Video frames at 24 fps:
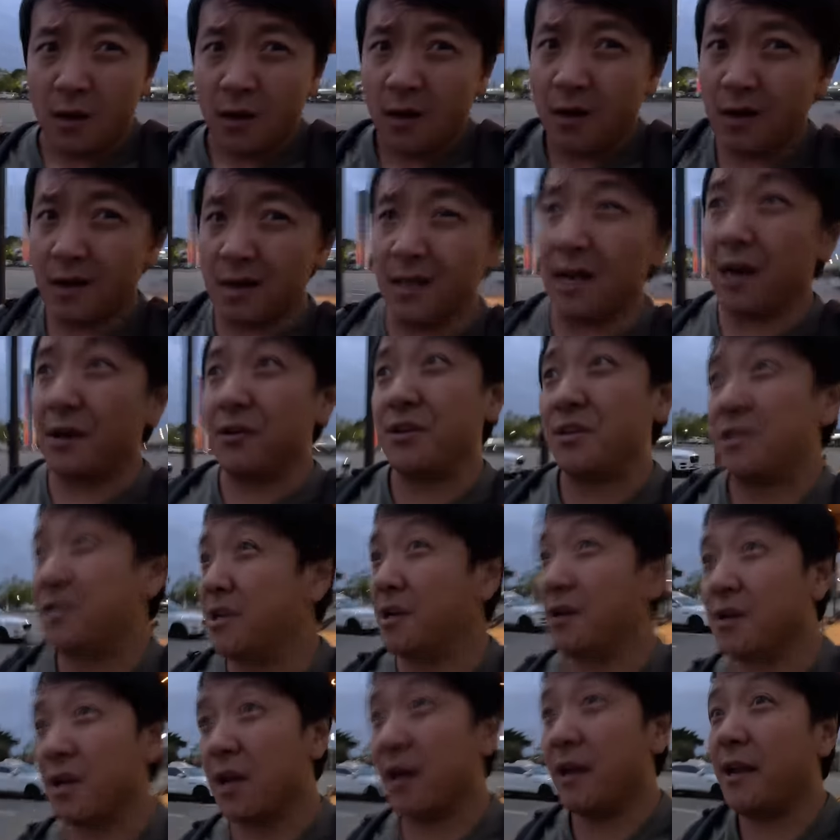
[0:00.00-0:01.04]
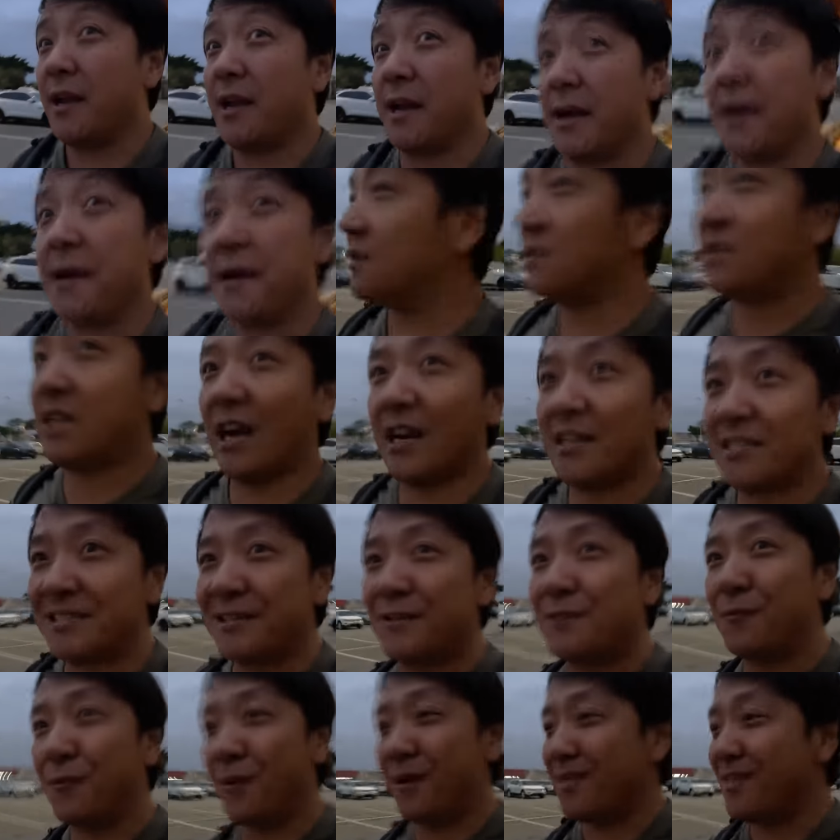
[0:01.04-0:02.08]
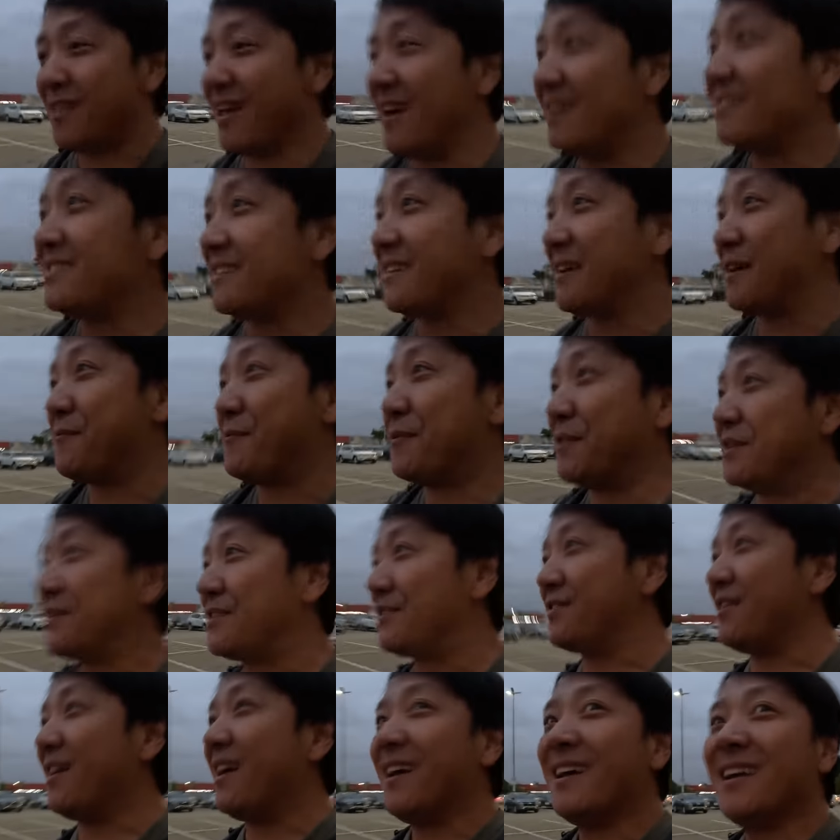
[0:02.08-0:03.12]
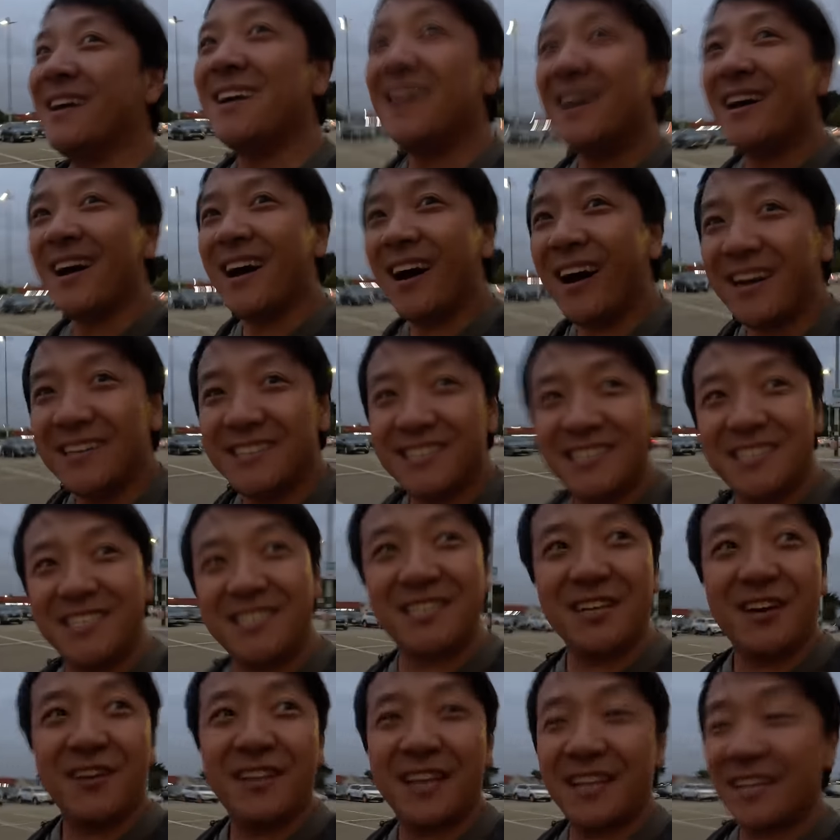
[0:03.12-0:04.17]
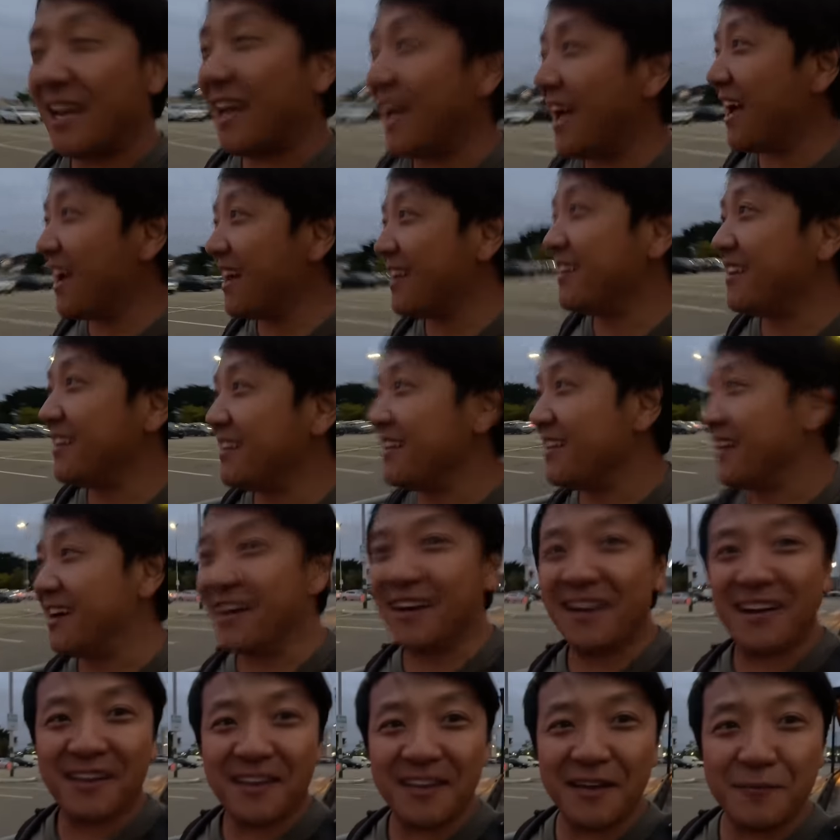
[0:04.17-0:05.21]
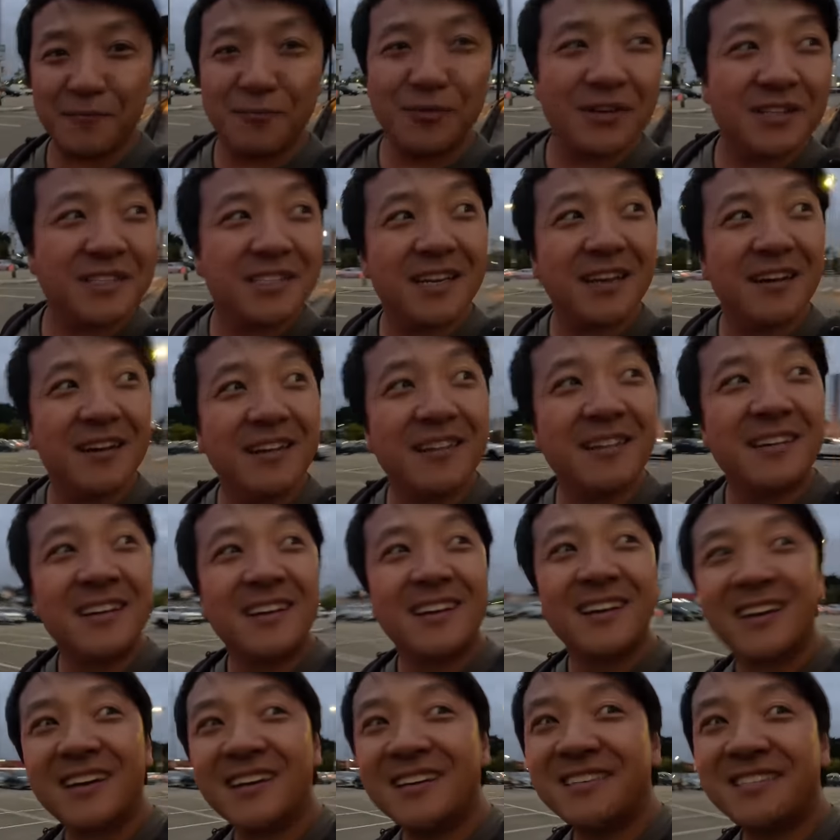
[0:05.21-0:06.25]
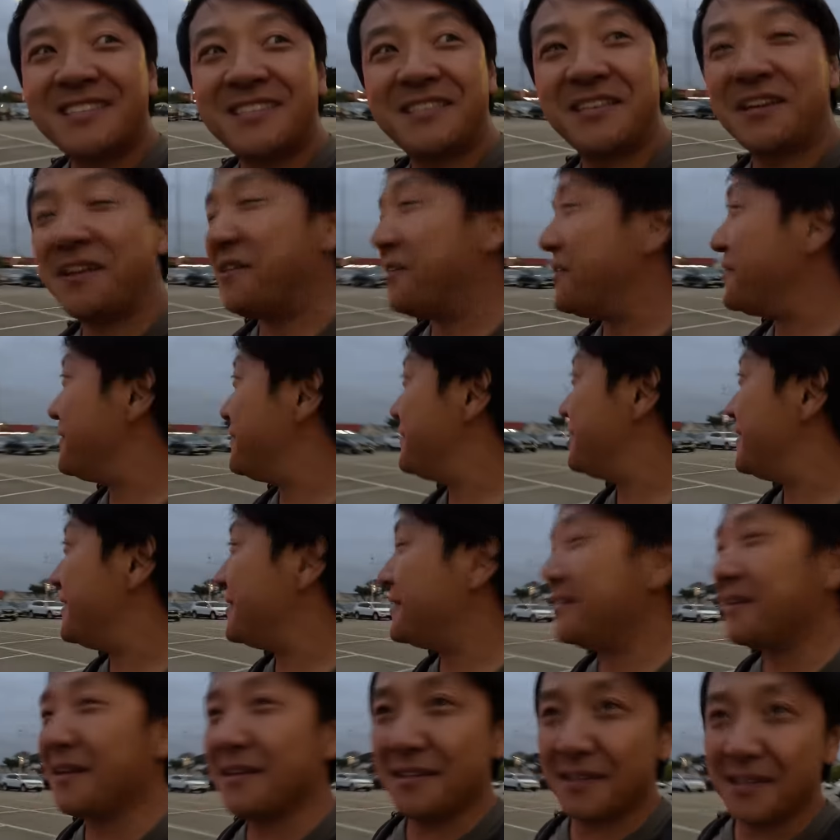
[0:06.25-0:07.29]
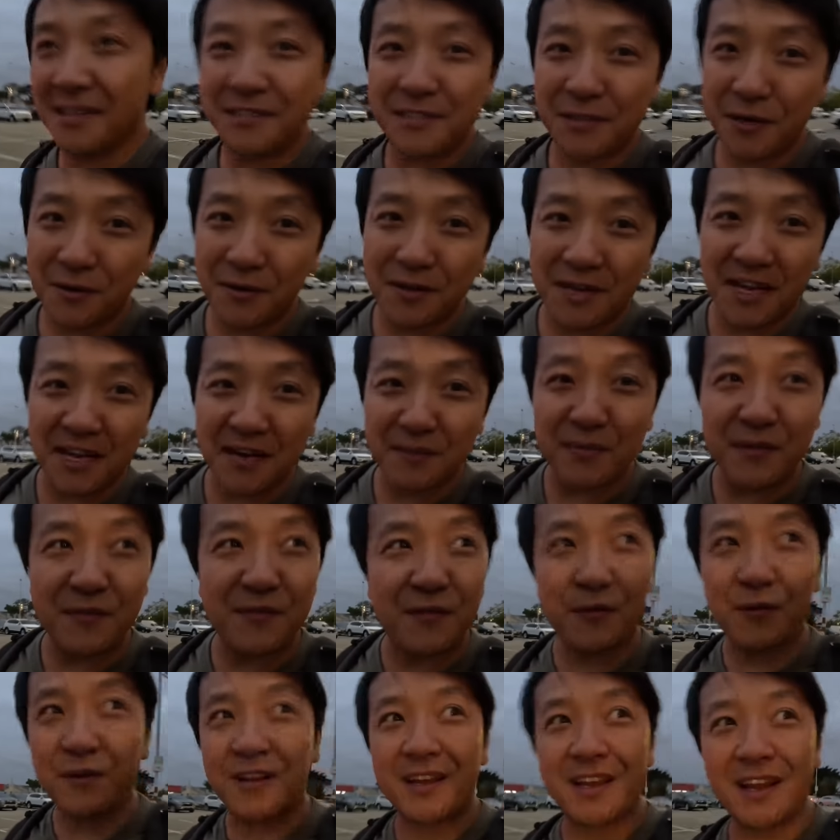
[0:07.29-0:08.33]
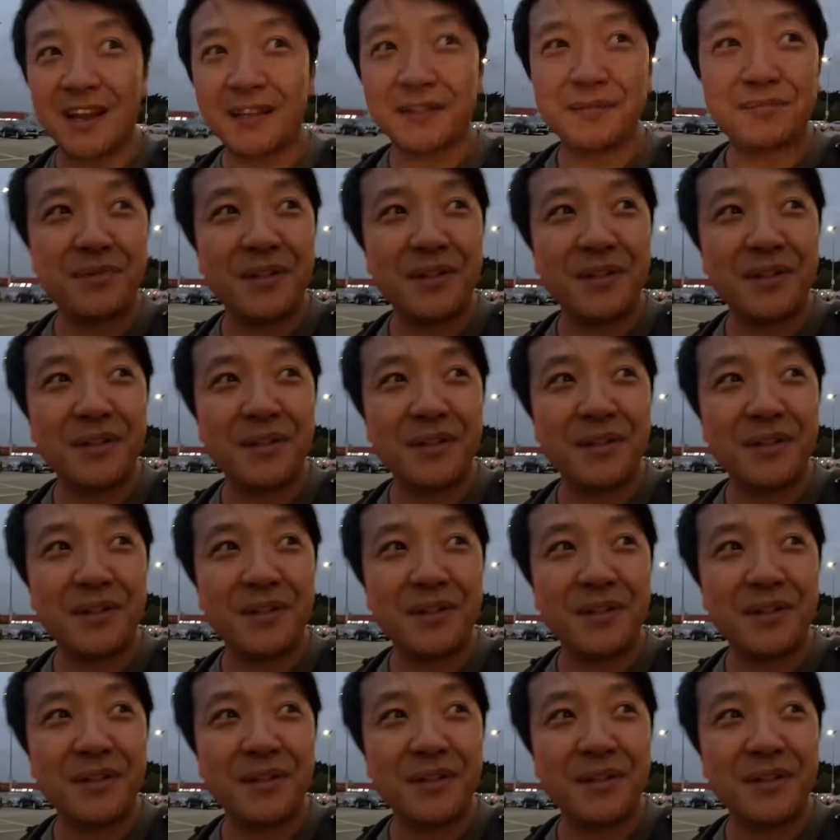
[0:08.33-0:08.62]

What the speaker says: Oh, that was so good. There's actually one last thing I want to try. I just saw that they had it in Brazil. So let's go get it before I get on the